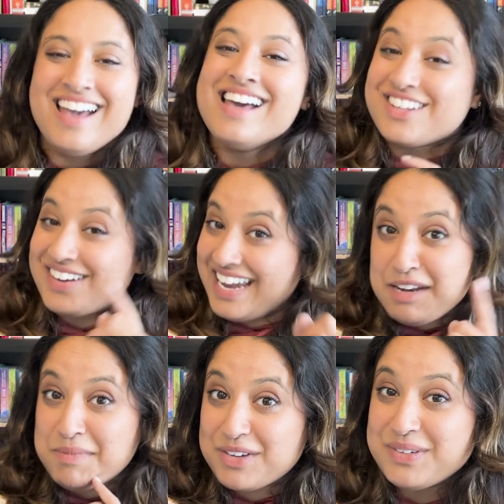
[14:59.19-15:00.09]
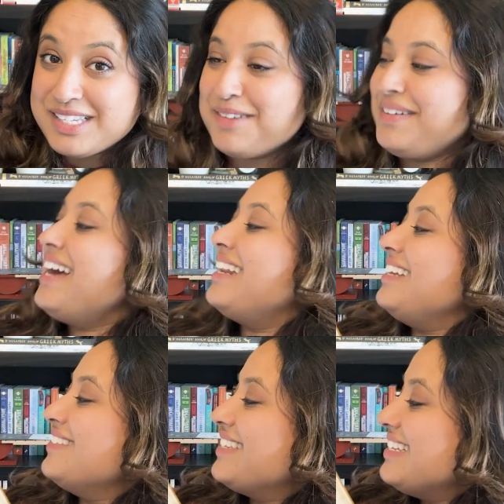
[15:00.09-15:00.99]
Their handbook will tell me how to
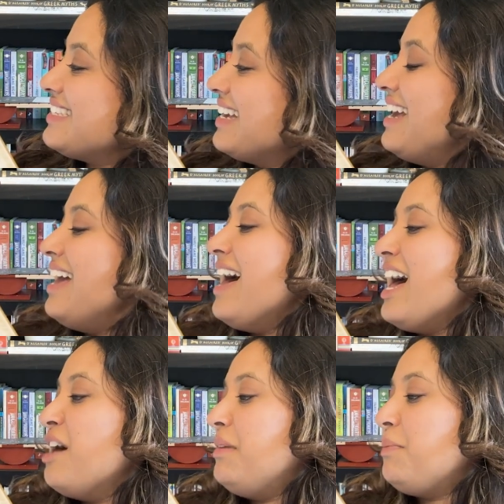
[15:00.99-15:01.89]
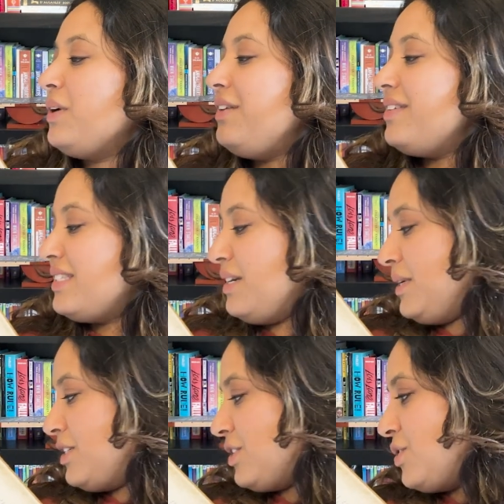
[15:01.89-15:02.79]
use this. But previously
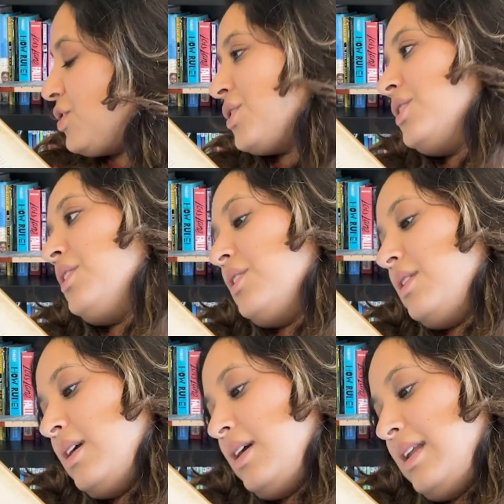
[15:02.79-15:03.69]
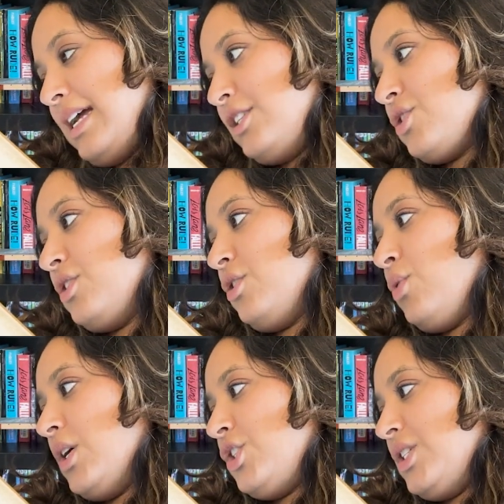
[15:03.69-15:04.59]
we just journaled and had journal
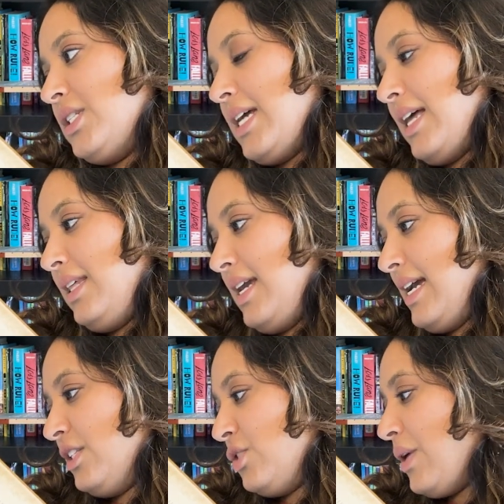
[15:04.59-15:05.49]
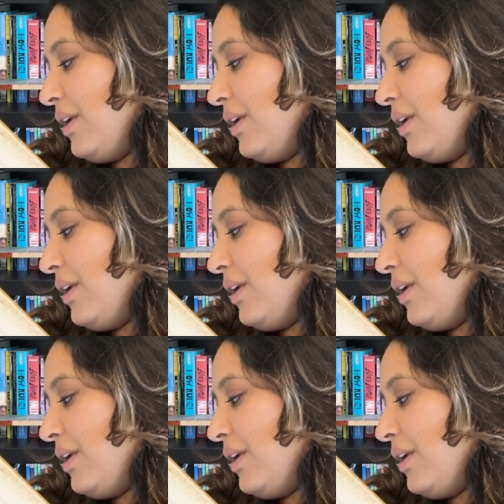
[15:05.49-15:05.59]
questions at the end. So I